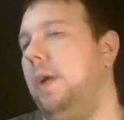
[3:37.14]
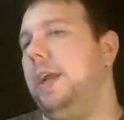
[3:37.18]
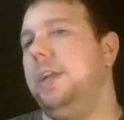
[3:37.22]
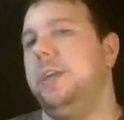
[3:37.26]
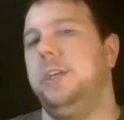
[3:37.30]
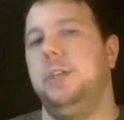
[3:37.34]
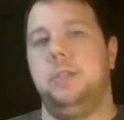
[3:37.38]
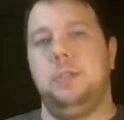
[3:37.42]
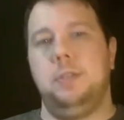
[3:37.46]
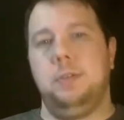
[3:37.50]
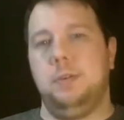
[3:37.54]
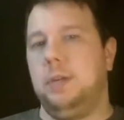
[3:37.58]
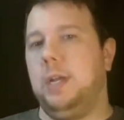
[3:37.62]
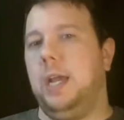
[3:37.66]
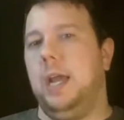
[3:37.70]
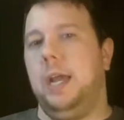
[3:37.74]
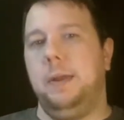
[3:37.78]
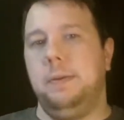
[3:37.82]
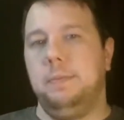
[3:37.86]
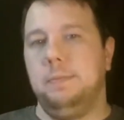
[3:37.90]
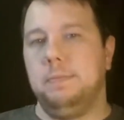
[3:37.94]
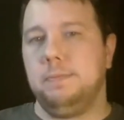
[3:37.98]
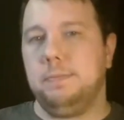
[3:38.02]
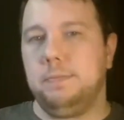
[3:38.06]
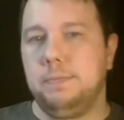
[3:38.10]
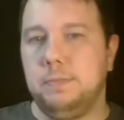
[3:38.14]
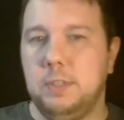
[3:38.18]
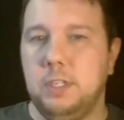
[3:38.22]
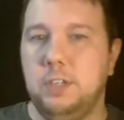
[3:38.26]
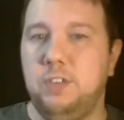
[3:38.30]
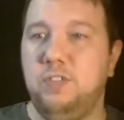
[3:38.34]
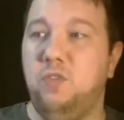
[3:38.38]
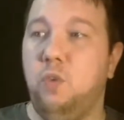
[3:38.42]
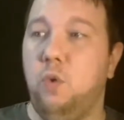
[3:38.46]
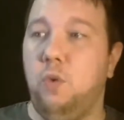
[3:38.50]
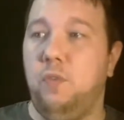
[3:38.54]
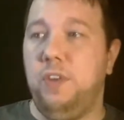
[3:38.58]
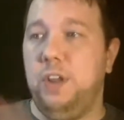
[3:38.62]
ranges. Okay.
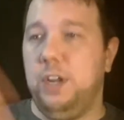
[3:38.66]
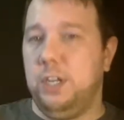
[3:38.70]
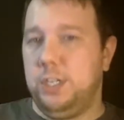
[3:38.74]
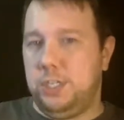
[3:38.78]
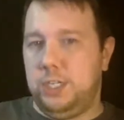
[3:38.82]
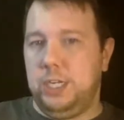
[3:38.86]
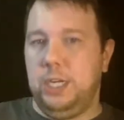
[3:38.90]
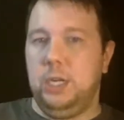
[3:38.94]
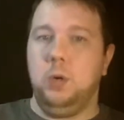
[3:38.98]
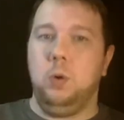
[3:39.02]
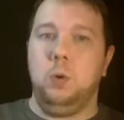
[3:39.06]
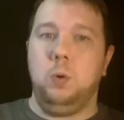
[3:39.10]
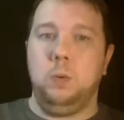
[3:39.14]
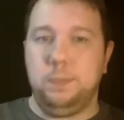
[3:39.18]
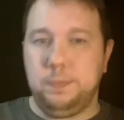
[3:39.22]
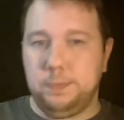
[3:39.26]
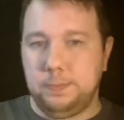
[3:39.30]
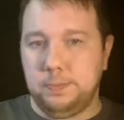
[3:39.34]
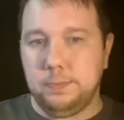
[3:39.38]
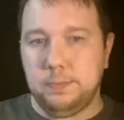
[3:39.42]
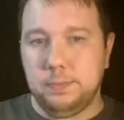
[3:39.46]
It's 4 feet of steel